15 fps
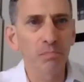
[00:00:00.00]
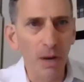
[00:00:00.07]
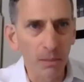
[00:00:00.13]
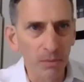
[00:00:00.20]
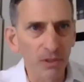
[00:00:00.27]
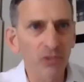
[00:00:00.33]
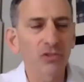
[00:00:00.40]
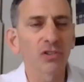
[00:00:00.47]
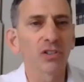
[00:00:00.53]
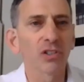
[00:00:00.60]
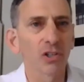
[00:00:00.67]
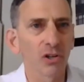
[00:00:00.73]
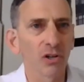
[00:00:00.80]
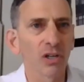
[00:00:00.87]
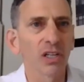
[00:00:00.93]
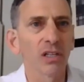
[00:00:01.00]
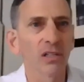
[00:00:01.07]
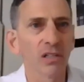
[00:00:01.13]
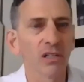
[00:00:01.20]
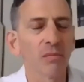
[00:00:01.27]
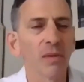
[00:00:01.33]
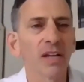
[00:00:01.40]
public security in
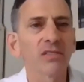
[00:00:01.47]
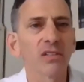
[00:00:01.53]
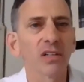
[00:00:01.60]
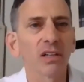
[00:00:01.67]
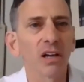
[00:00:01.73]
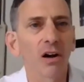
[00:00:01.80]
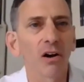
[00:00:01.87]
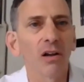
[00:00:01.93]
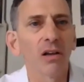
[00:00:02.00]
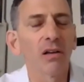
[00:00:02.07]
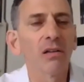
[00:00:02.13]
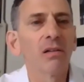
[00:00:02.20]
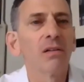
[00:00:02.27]
the domestic area.